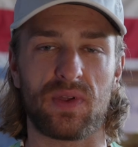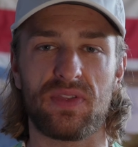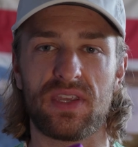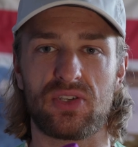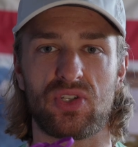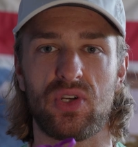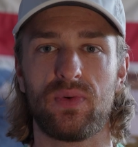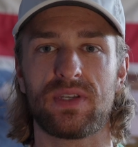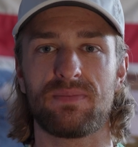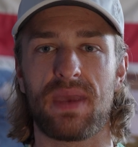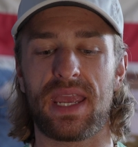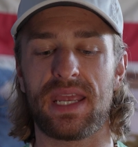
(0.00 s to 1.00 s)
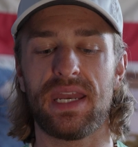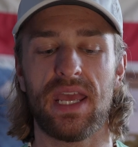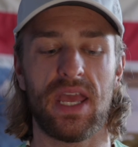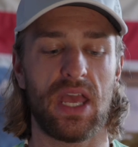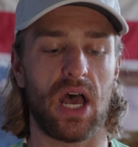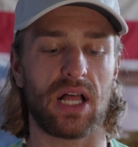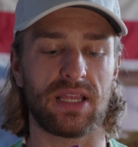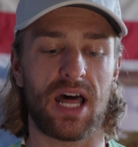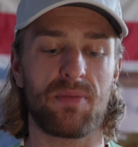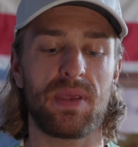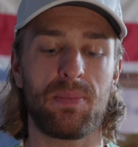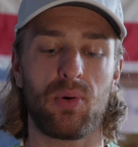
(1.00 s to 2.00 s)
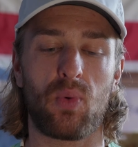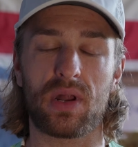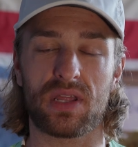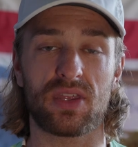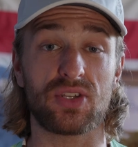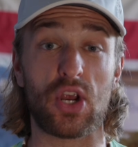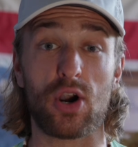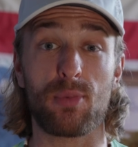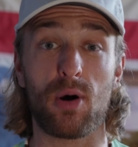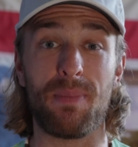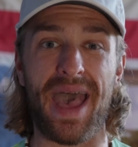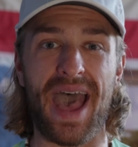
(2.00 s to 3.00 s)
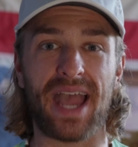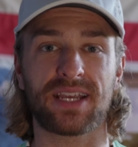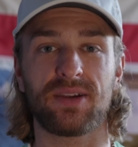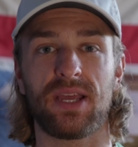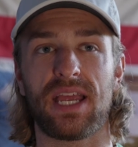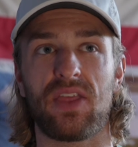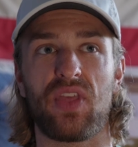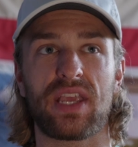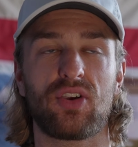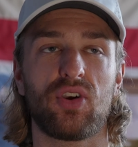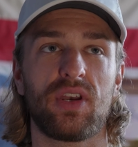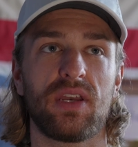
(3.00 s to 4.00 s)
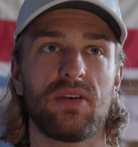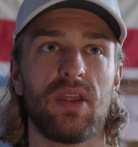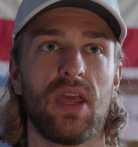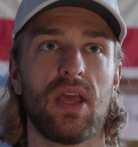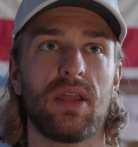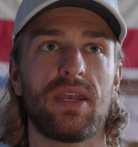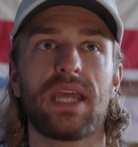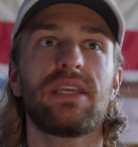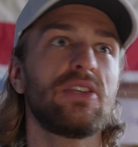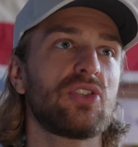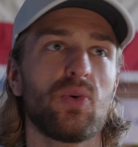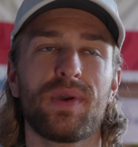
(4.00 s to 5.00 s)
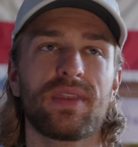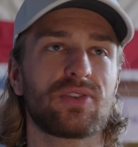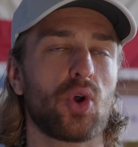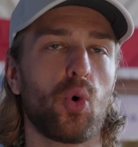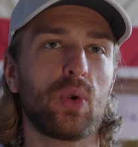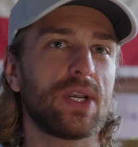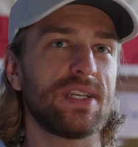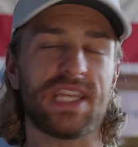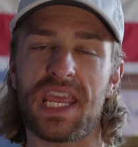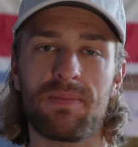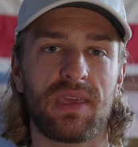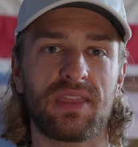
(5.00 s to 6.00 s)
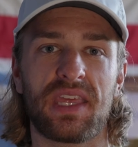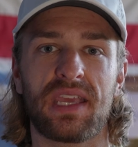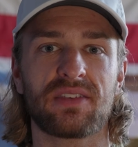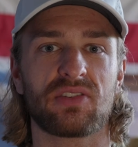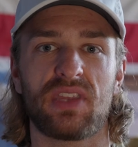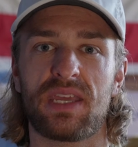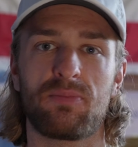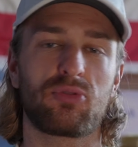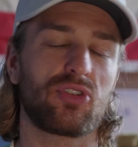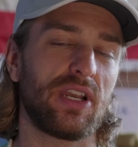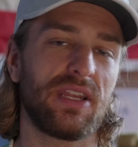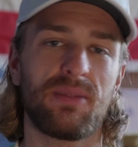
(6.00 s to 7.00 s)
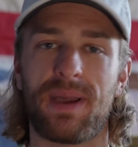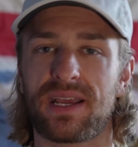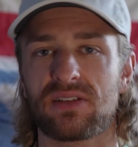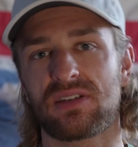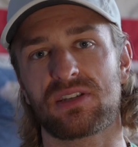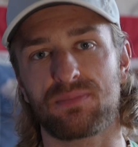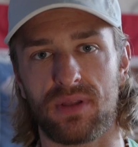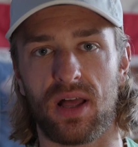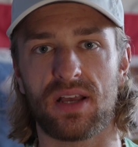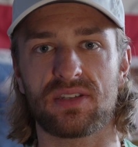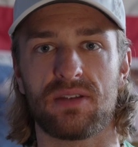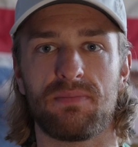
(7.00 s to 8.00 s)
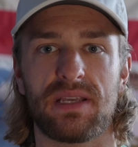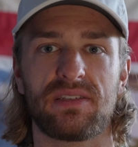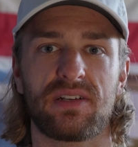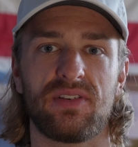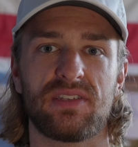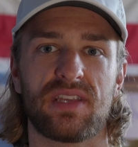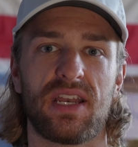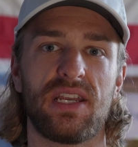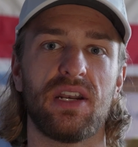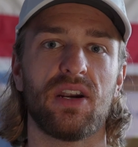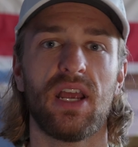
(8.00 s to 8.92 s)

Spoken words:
when this shoe was made, a lot of people wanted the turbo back. They couldn't. Nike's doing this whole weird naming thing, so they created the Pegasus Plus and basically said,